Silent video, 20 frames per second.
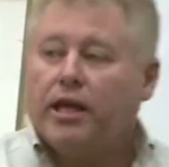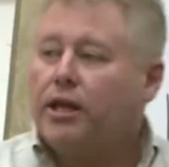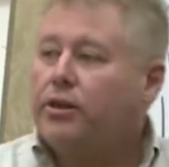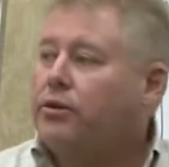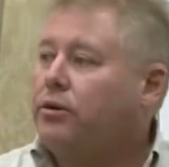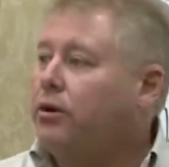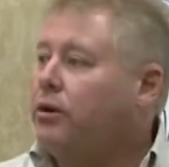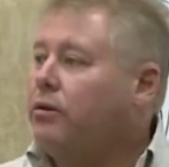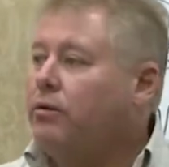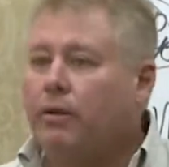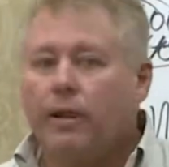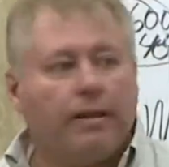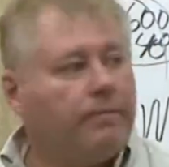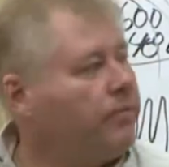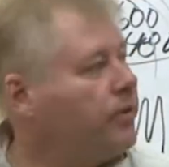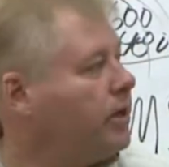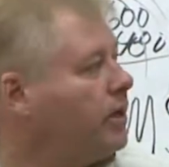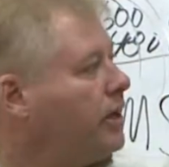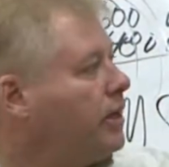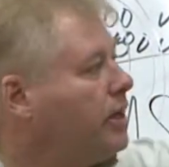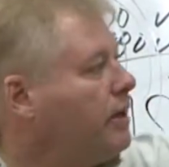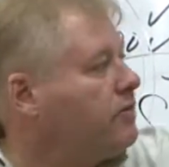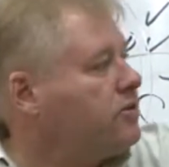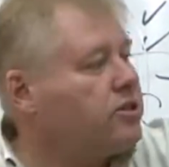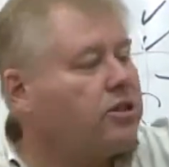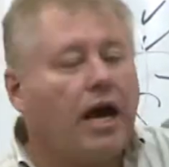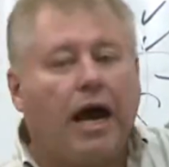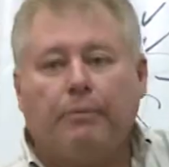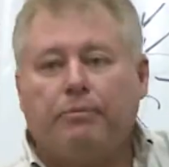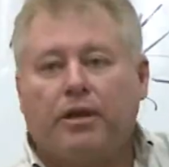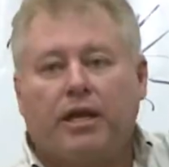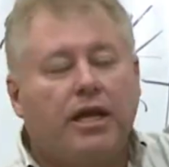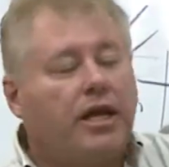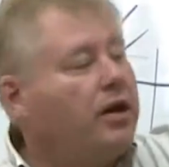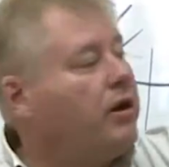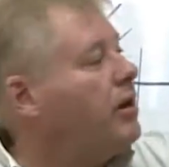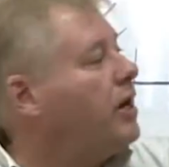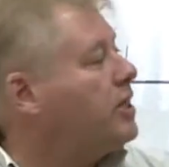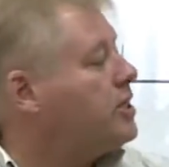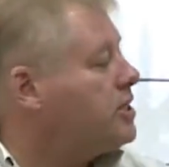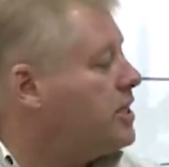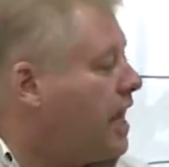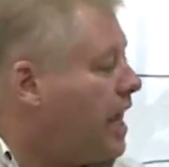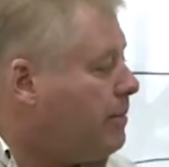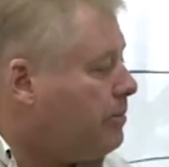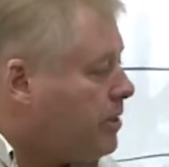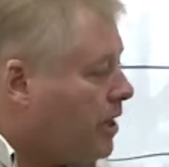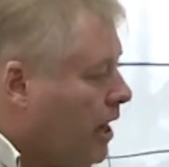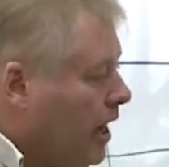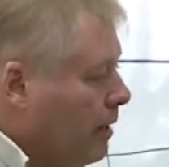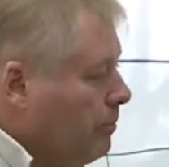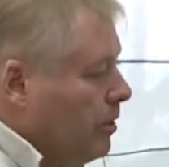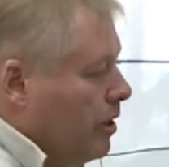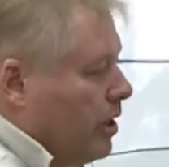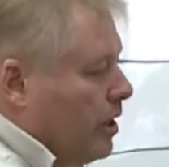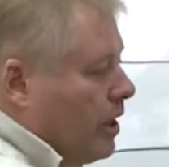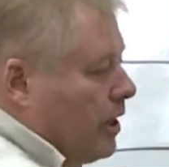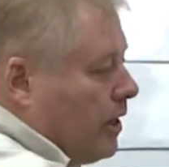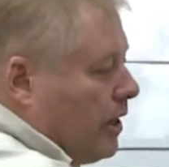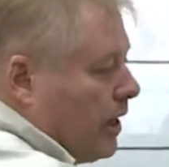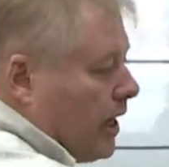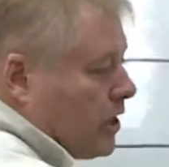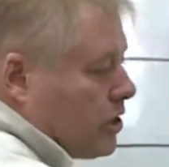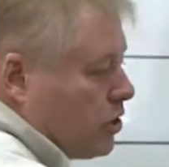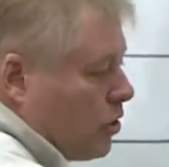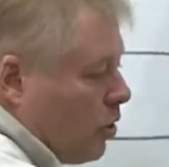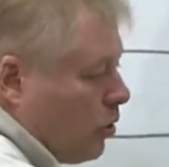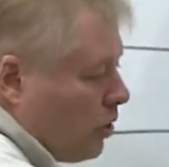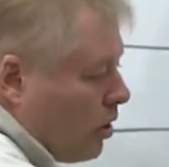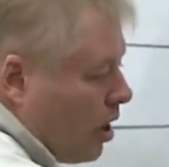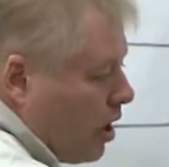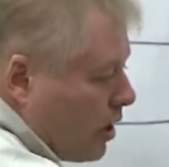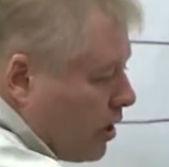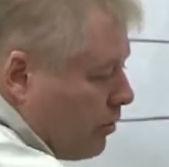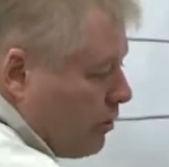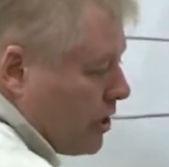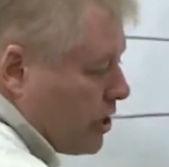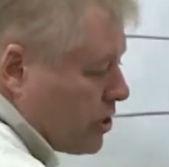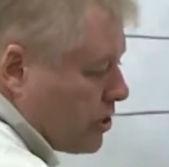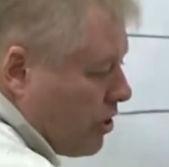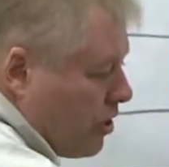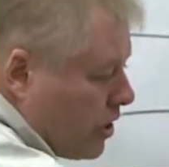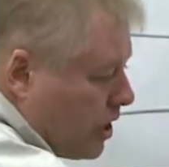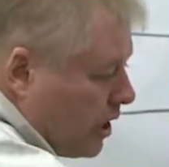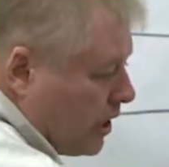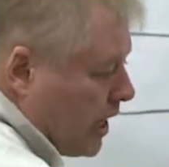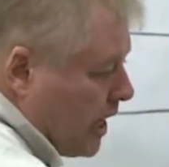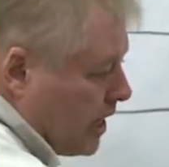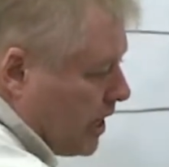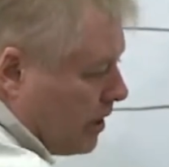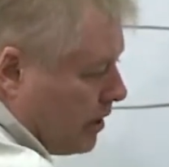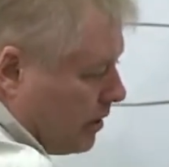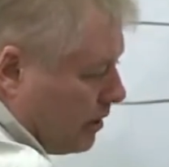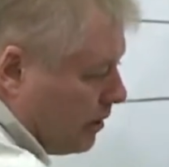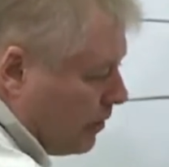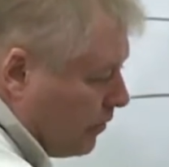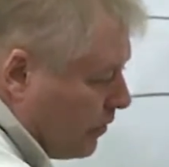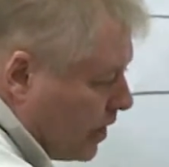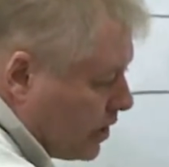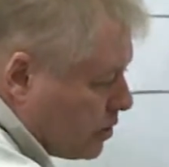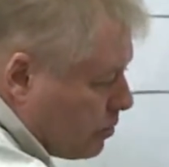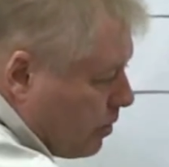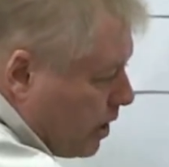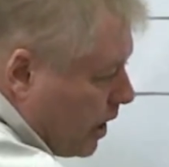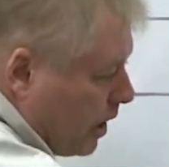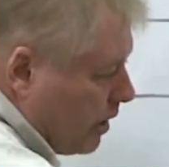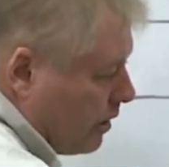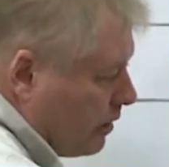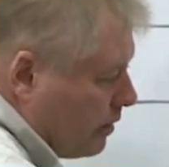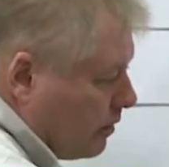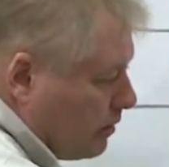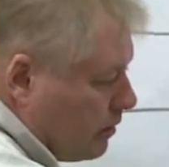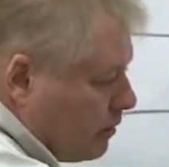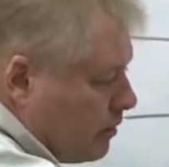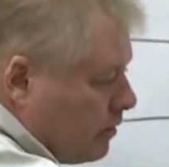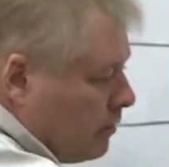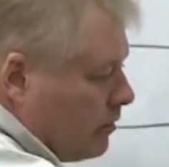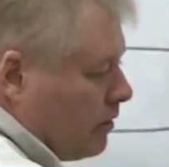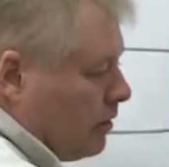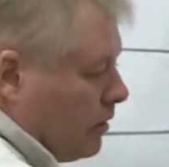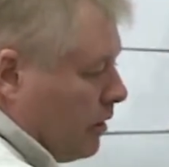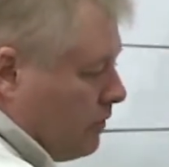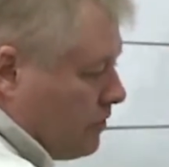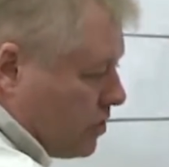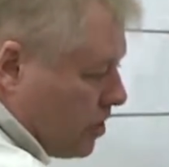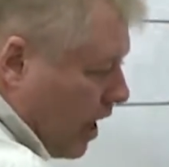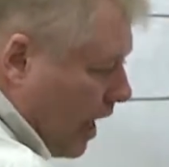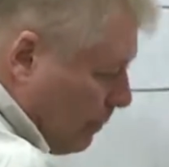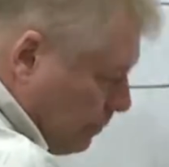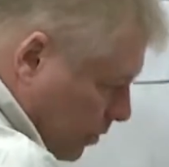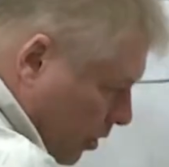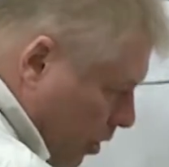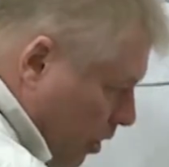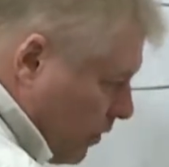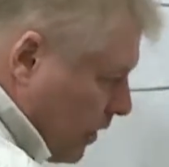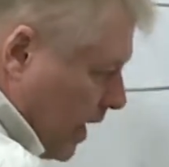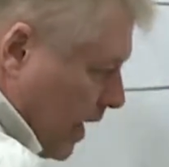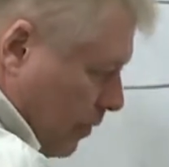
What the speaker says: through. You've stopped it here, and at the same time, it's no longer recirculating this way. You've stopped all that